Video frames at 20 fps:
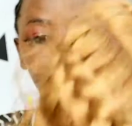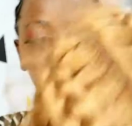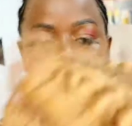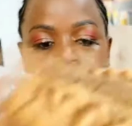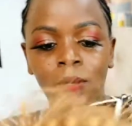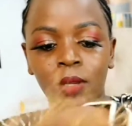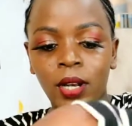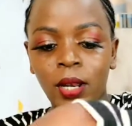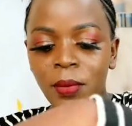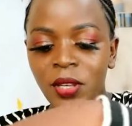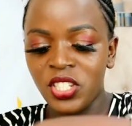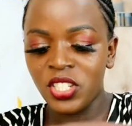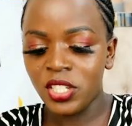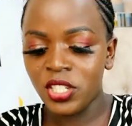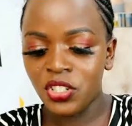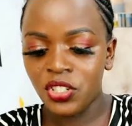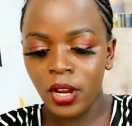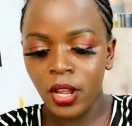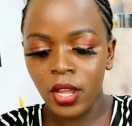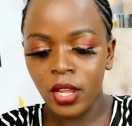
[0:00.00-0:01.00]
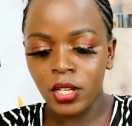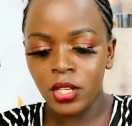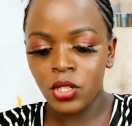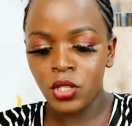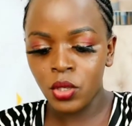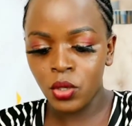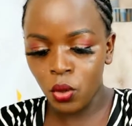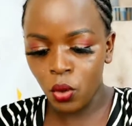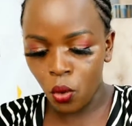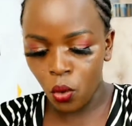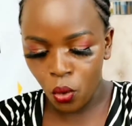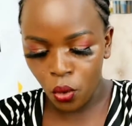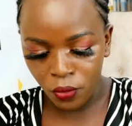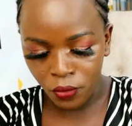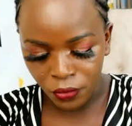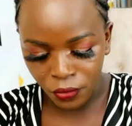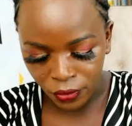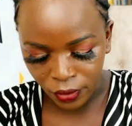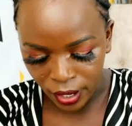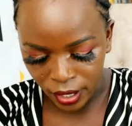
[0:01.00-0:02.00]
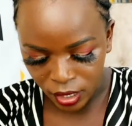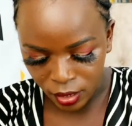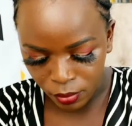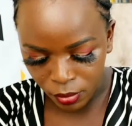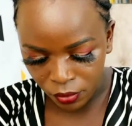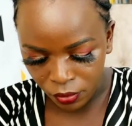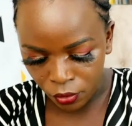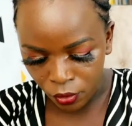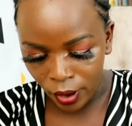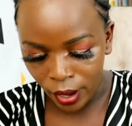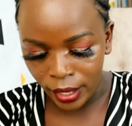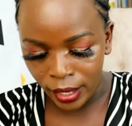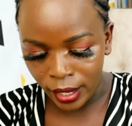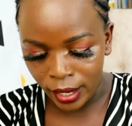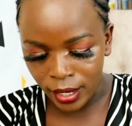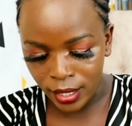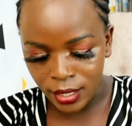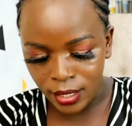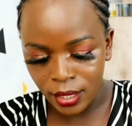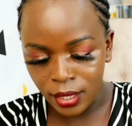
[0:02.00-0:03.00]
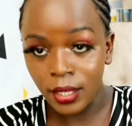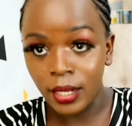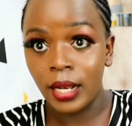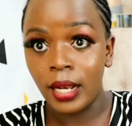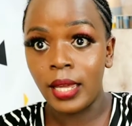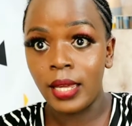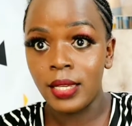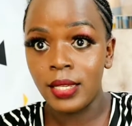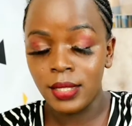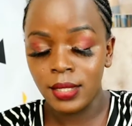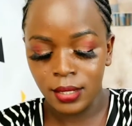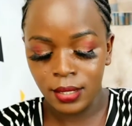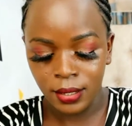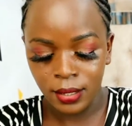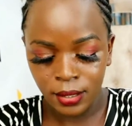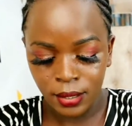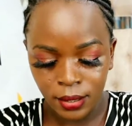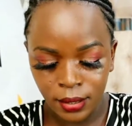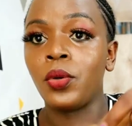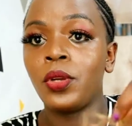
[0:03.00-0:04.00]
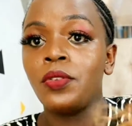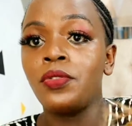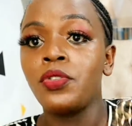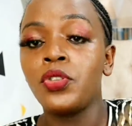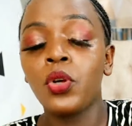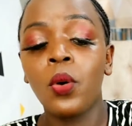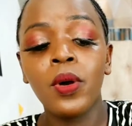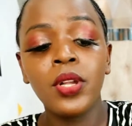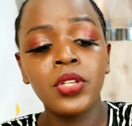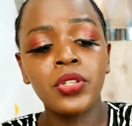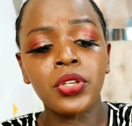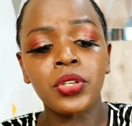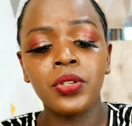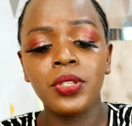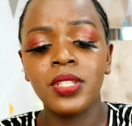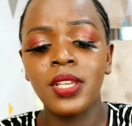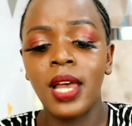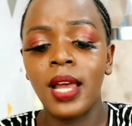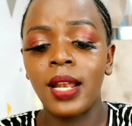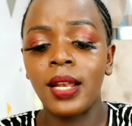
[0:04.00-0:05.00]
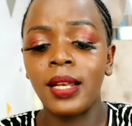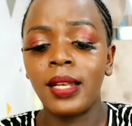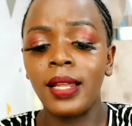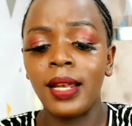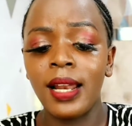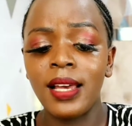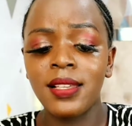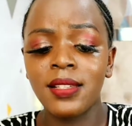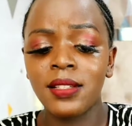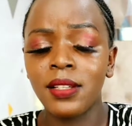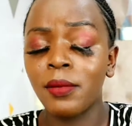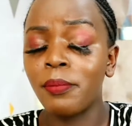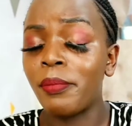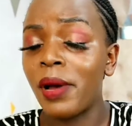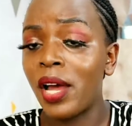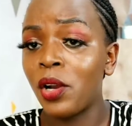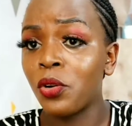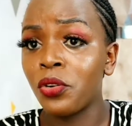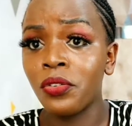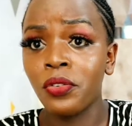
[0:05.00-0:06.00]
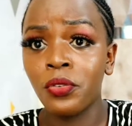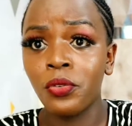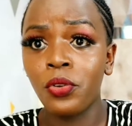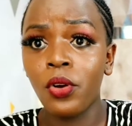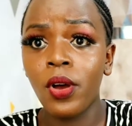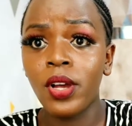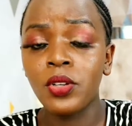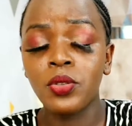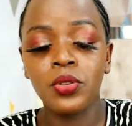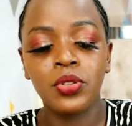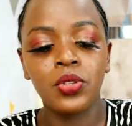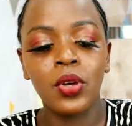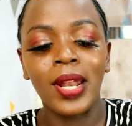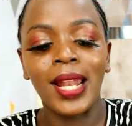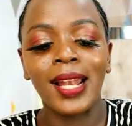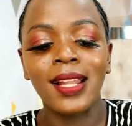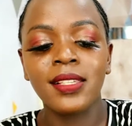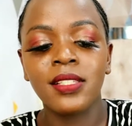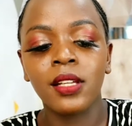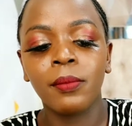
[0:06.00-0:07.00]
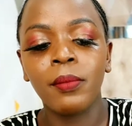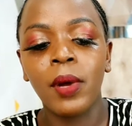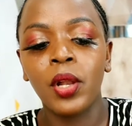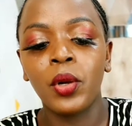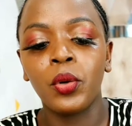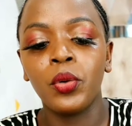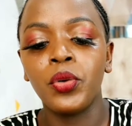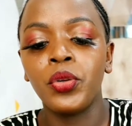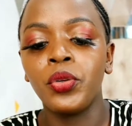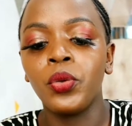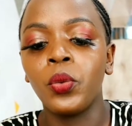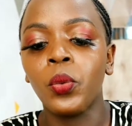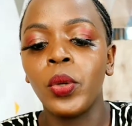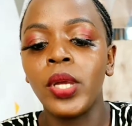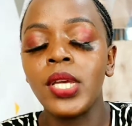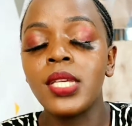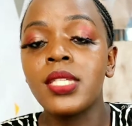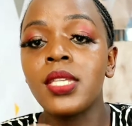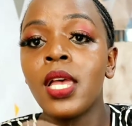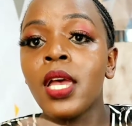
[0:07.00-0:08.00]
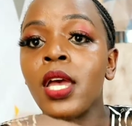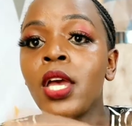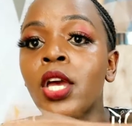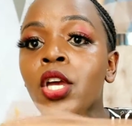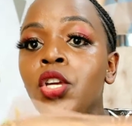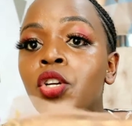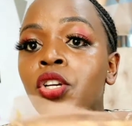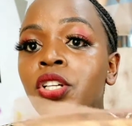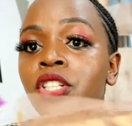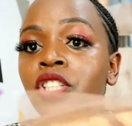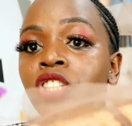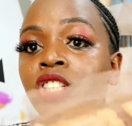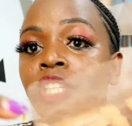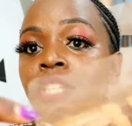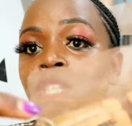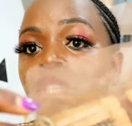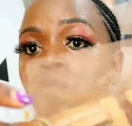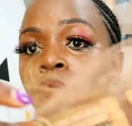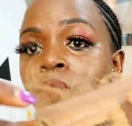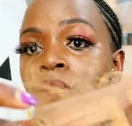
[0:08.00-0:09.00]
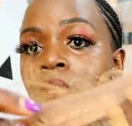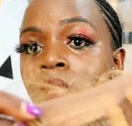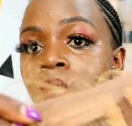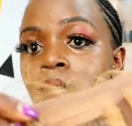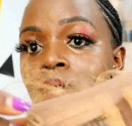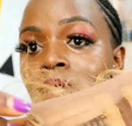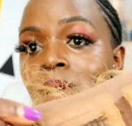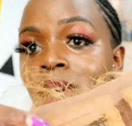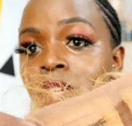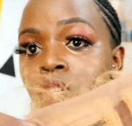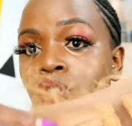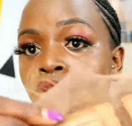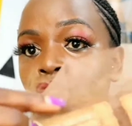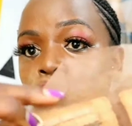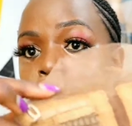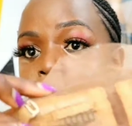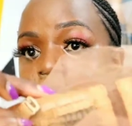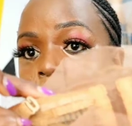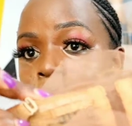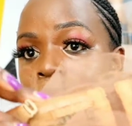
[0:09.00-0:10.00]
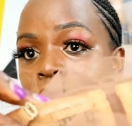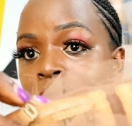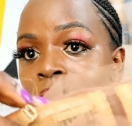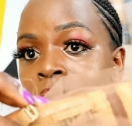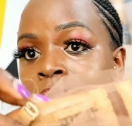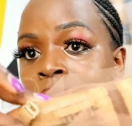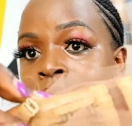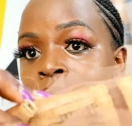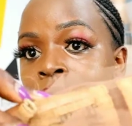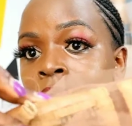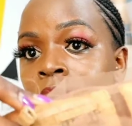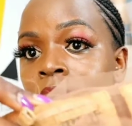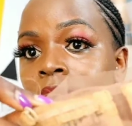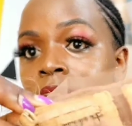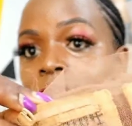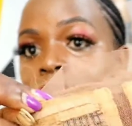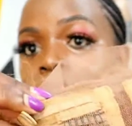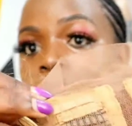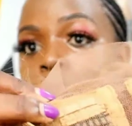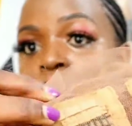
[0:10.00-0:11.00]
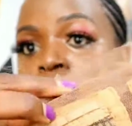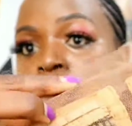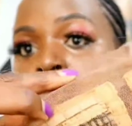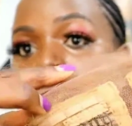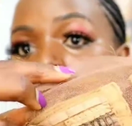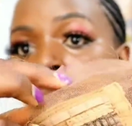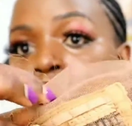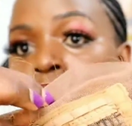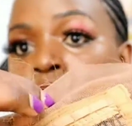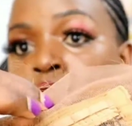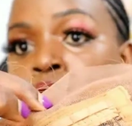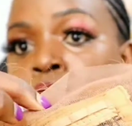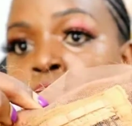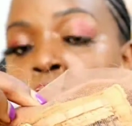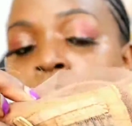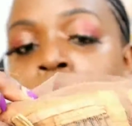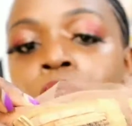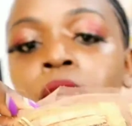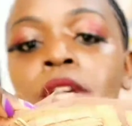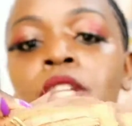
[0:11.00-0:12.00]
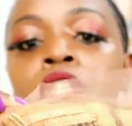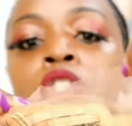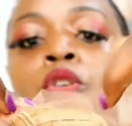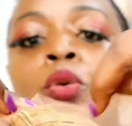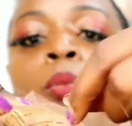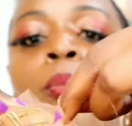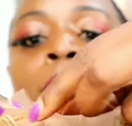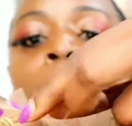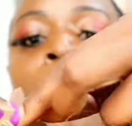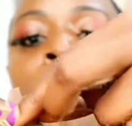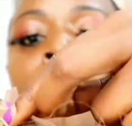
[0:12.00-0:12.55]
So let me just try it on first before I cut the lace. If you don't want to use an elastic band, or if you don't want to sew an elastic band on your wigs, you can just use these straps. And then what you're going to do, you're going to